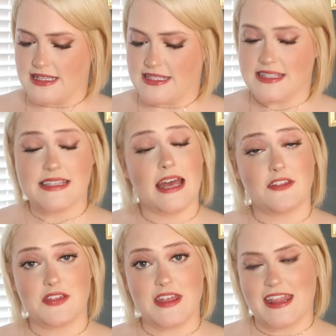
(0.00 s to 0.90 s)
this is
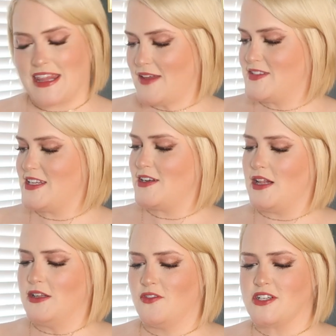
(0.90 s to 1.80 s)
another thing that I've seen
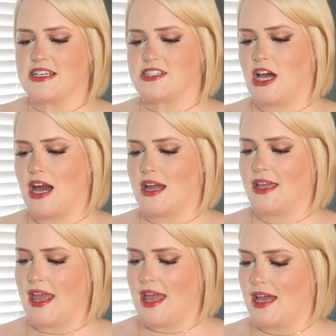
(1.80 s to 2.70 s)
all over TikTok
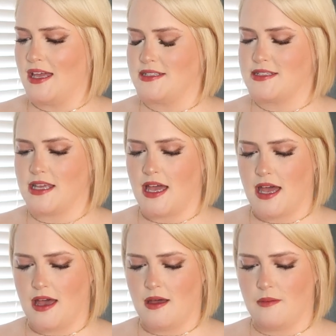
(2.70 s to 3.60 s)
and
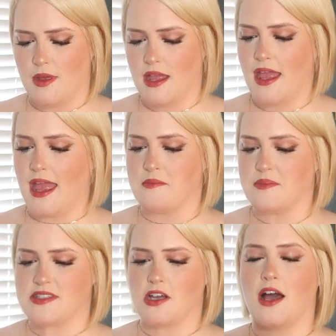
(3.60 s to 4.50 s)
um,
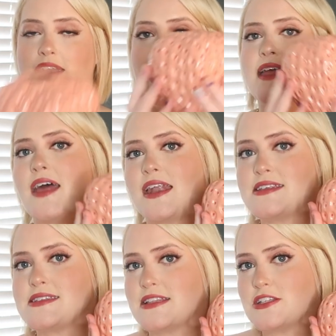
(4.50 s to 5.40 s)
Amazon, and that
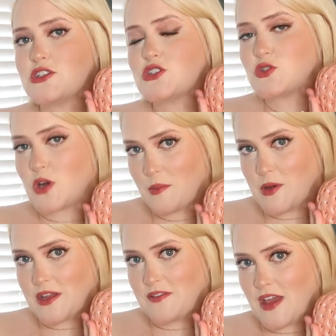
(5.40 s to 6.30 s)
is the little
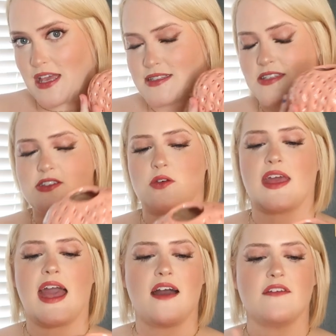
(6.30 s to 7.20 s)
strawberry vase. So
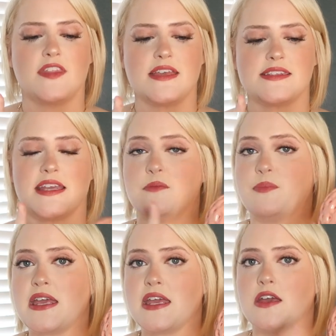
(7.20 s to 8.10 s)
they have this in
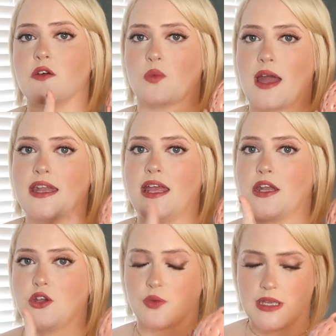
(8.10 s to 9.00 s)
pink, red,
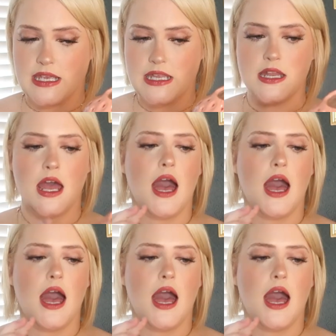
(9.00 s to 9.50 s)
and green.